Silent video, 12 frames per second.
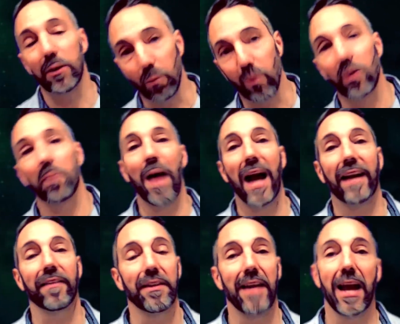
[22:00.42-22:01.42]
in the world back
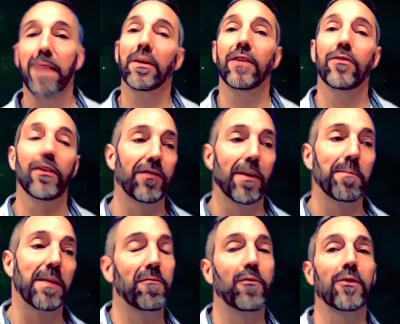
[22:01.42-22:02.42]
in the day, but is it
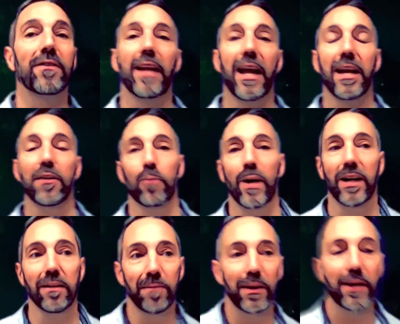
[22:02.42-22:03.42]
something for today as
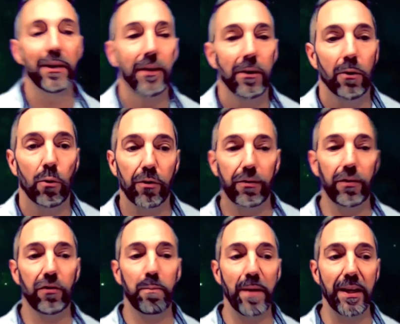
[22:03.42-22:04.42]
well? Or is
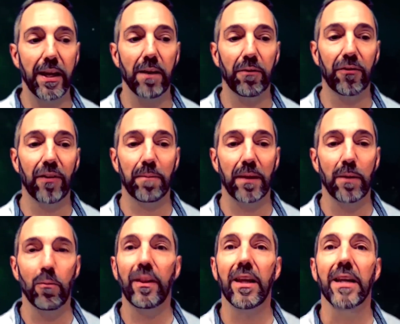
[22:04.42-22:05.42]
this speaking of
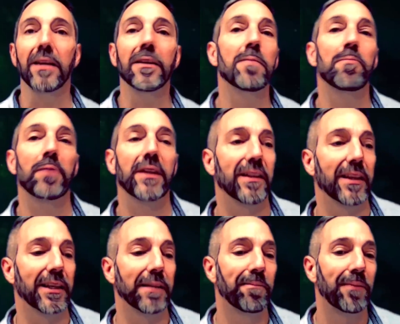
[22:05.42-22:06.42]
something within
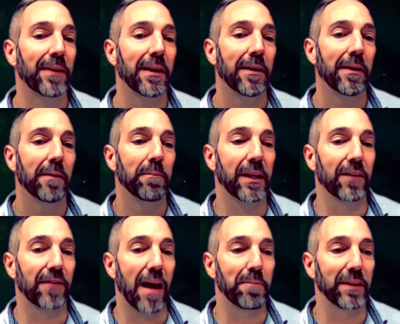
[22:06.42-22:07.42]
completely?
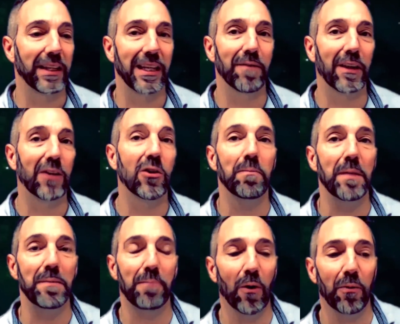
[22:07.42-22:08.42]
Because I believe it could be
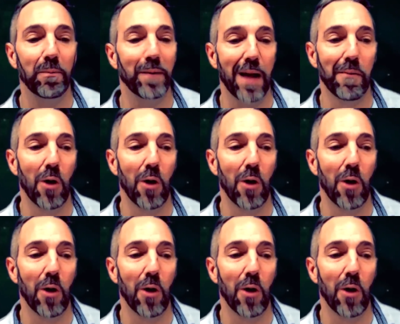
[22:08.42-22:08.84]
both, but I'm